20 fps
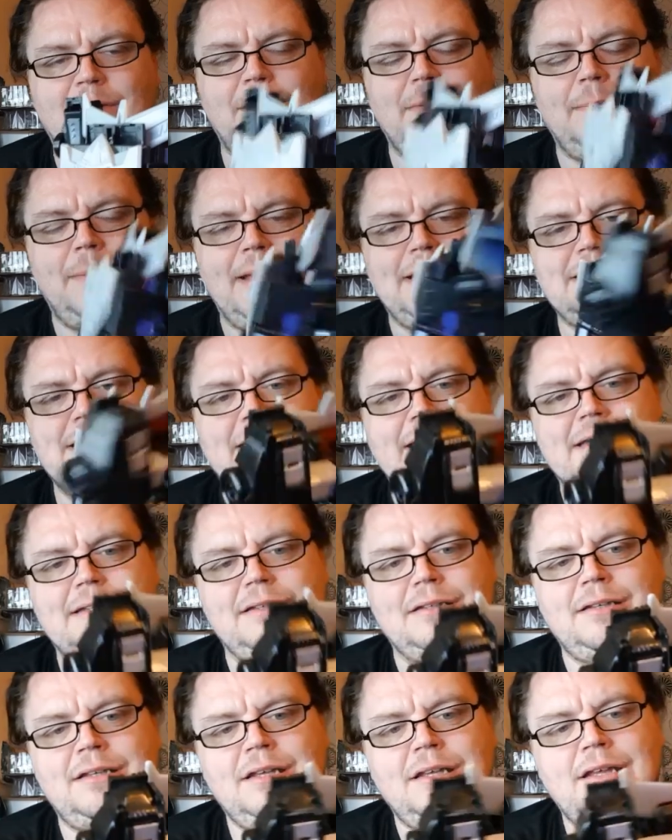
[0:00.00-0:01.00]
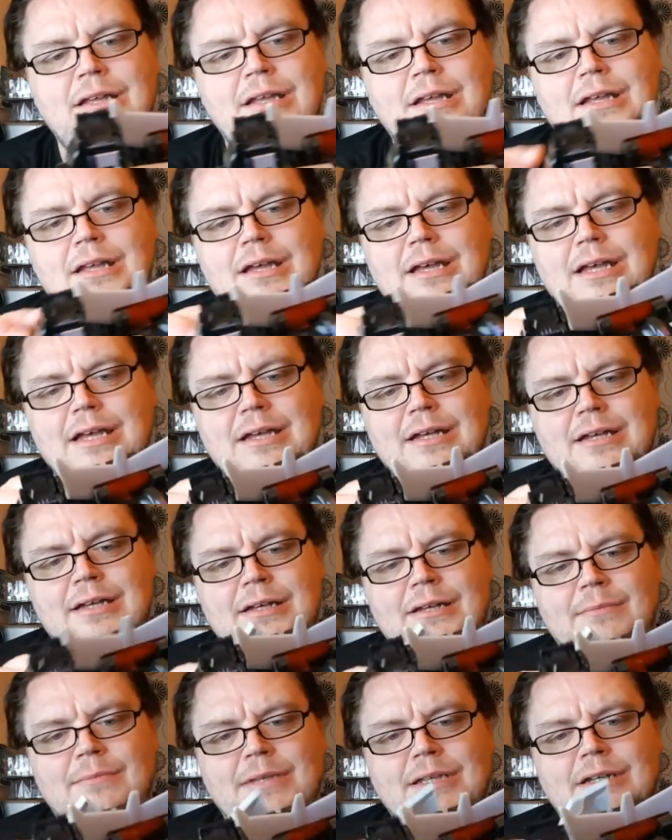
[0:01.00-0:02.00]
could be better hidden.
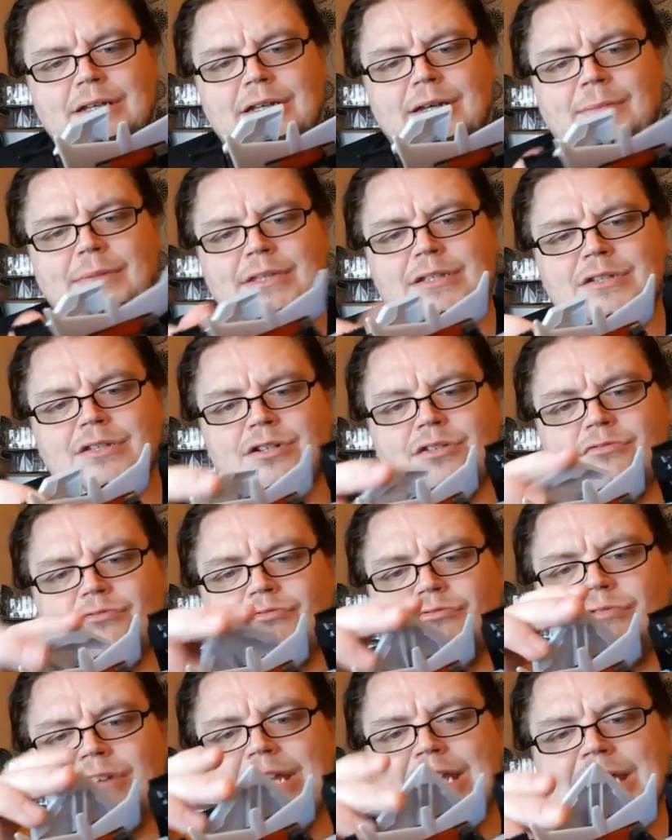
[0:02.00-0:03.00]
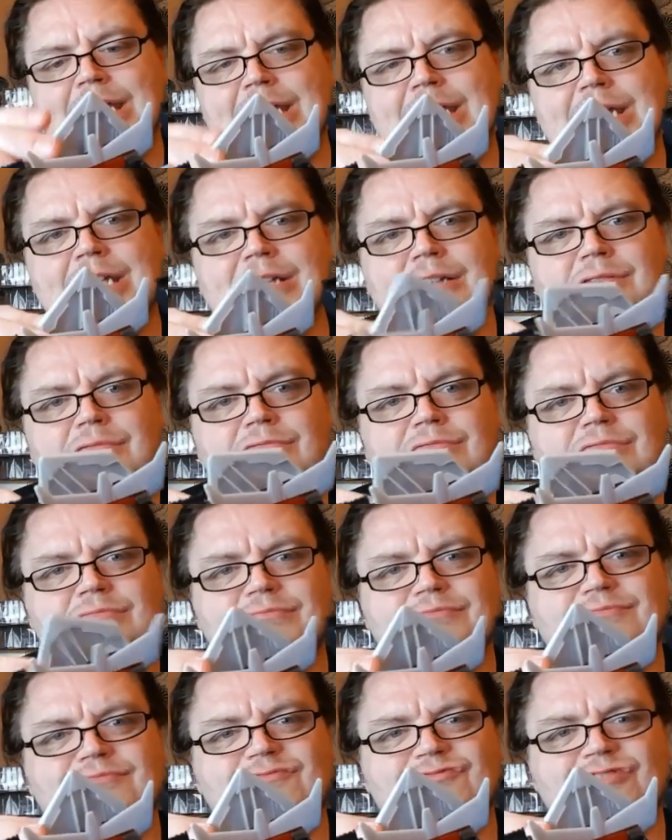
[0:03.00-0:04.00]
You know, I mean, there's no real
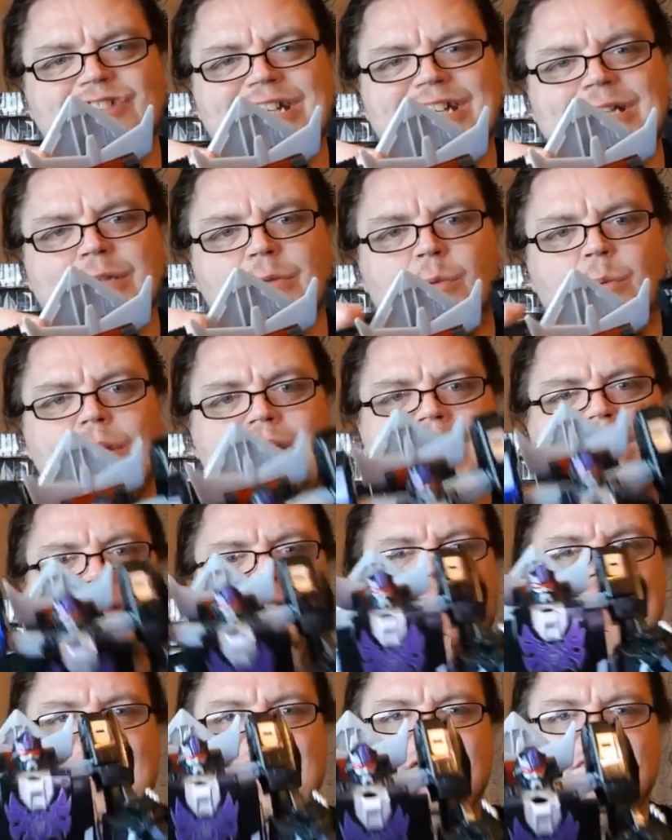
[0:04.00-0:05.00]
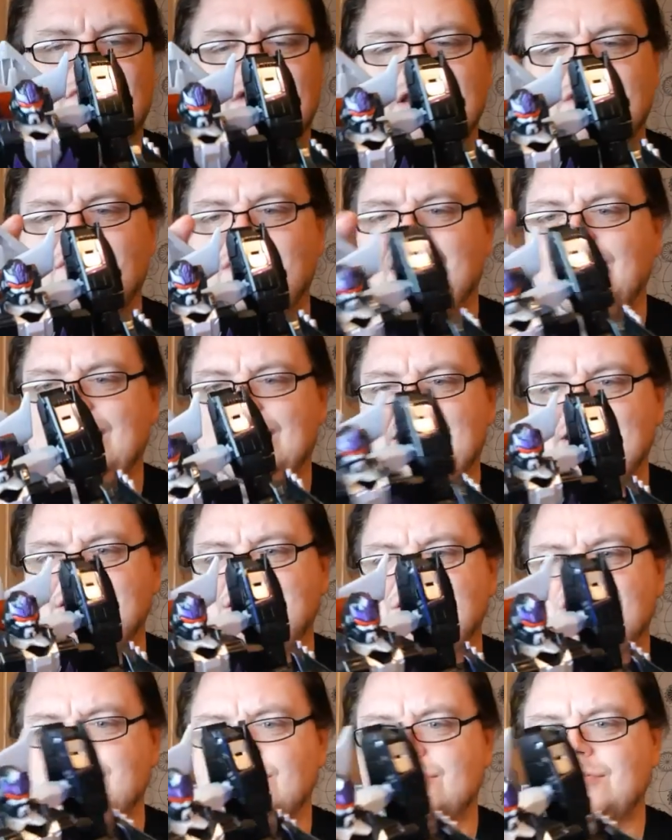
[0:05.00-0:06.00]
way of getting rid of it.
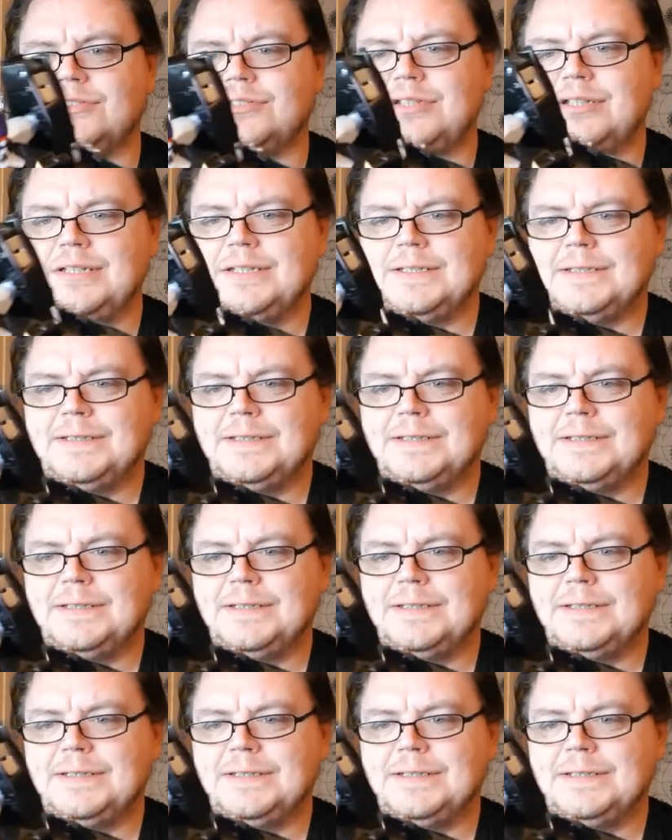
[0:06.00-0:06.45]
It's just,